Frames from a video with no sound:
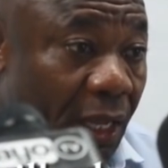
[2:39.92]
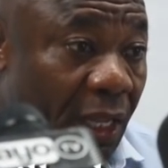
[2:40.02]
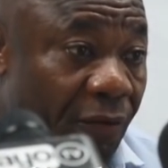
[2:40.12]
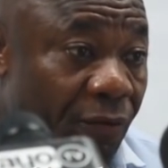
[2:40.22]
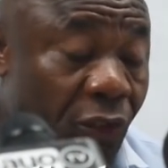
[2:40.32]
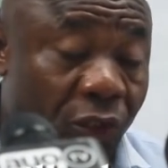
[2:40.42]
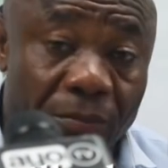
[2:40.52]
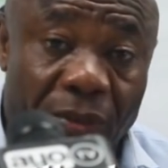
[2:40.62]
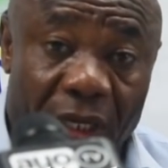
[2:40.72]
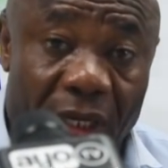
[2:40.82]
give you
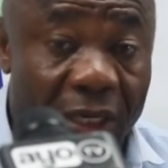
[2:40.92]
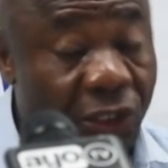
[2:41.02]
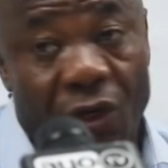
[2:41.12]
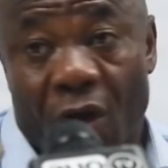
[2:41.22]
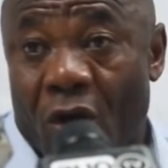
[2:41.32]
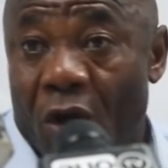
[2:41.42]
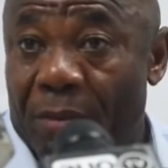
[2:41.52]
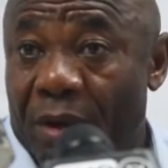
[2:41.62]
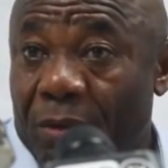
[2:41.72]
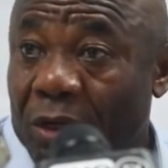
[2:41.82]
something, it's not
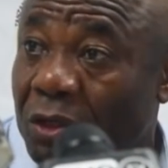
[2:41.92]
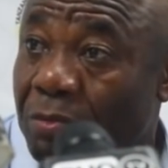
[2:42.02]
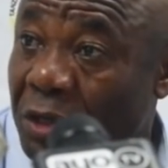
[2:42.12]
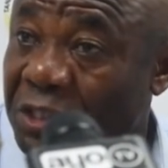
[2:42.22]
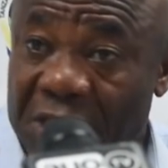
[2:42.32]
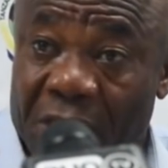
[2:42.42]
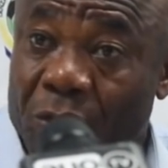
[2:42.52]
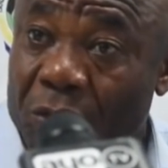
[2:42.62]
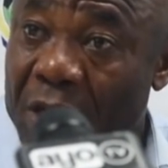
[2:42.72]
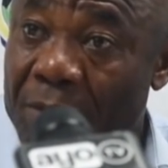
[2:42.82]
coming. But you must stick
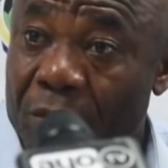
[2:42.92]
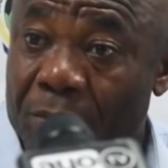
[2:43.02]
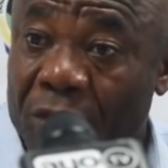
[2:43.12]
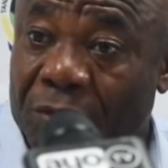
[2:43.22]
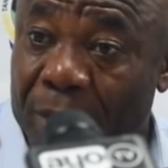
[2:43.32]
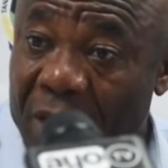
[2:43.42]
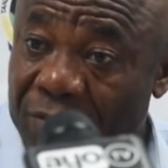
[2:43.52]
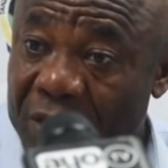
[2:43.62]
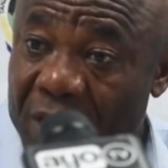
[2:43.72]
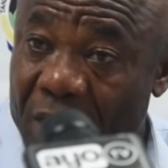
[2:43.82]
to them, you must
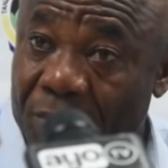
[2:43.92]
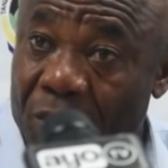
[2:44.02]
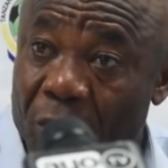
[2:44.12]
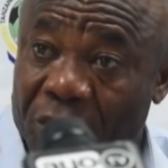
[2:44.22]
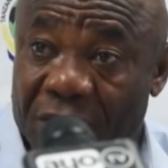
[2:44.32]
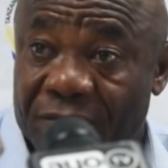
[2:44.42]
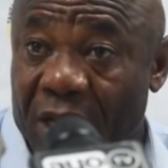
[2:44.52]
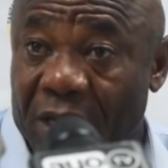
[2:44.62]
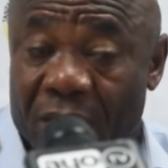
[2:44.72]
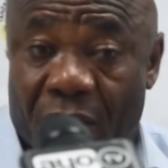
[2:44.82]
believe in them, you must give
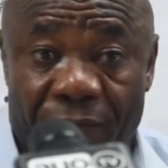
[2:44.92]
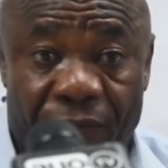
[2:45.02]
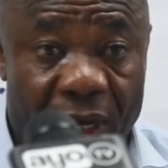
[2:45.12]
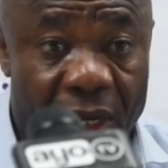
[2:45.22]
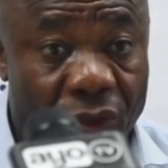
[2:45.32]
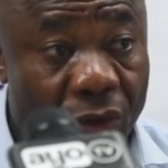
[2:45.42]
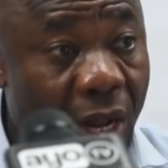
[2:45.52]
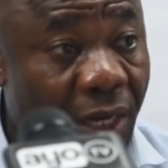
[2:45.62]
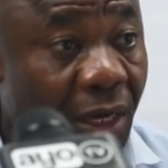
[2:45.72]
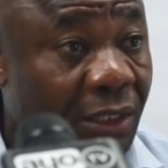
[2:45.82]
them the confidence. So
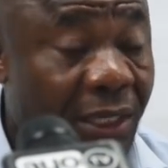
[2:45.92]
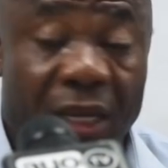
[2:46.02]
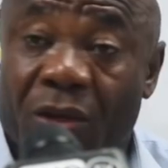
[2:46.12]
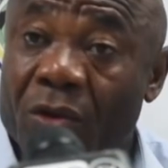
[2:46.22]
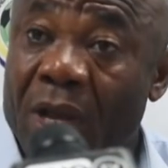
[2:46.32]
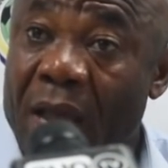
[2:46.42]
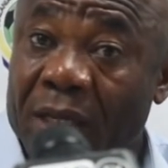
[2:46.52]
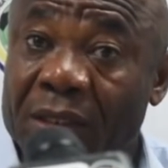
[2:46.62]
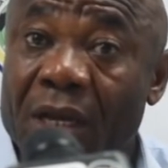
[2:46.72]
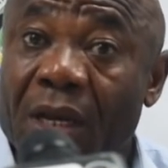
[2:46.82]
I really thank you
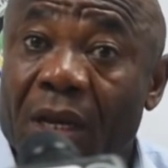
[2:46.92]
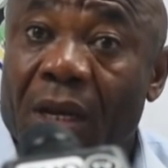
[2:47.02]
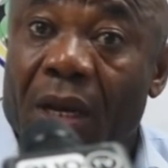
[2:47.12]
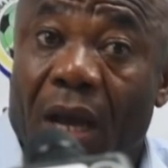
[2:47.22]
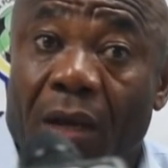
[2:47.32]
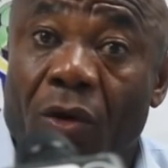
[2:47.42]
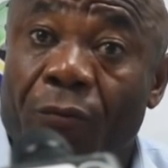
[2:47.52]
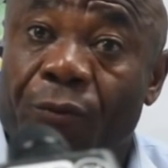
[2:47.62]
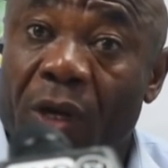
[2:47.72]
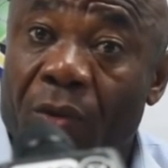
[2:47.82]
guys. And
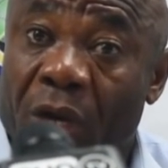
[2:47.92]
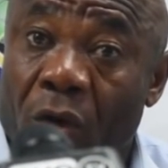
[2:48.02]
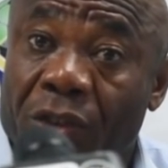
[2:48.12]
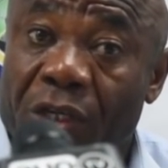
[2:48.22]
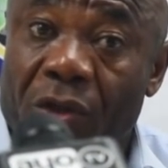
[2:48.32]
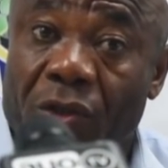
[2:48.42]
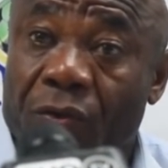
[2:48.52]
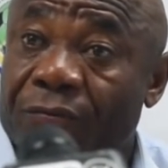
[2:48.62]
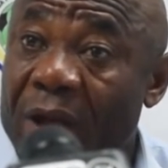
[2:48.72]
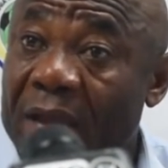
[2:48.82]
hopefully we continue
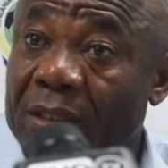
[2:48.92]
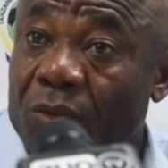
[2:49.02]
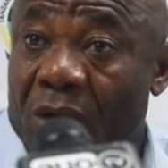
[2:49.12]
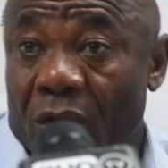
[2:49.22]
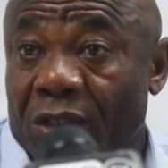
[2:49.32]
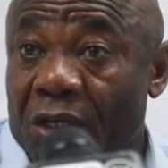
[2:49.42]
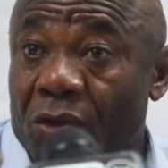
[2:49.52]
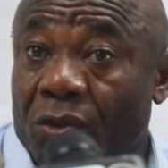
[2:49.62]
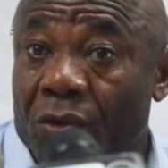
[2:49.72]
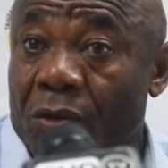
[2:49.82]
to fight, we
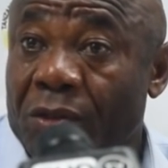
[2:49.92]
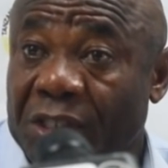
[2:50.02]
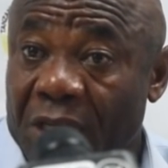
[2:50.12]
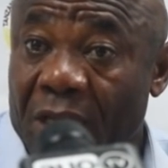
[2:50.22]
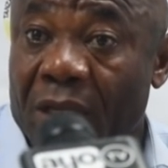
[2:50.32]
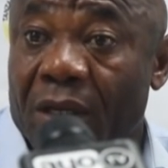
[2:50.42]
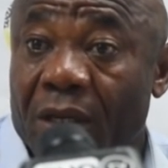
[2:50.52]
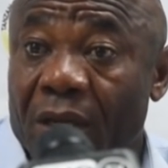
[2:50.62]
continue to see,